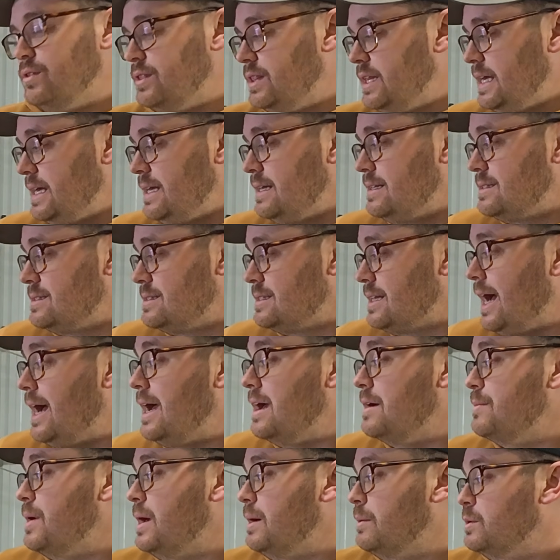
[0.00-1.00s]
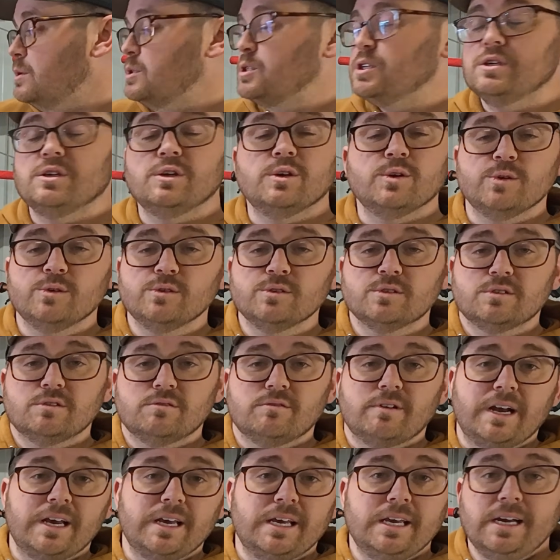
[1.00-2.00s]
this I am able to use
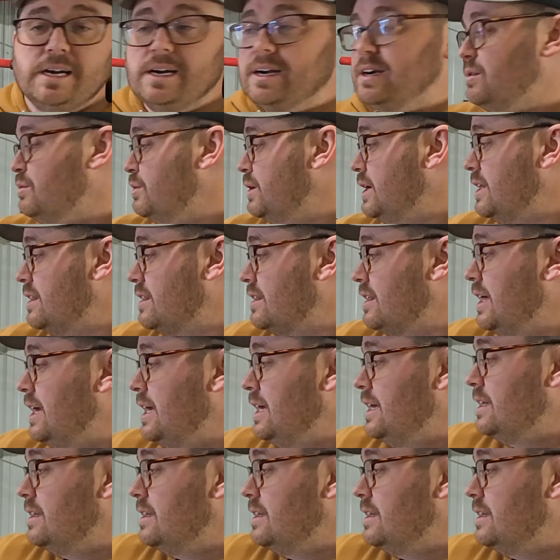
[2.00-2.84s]
right here with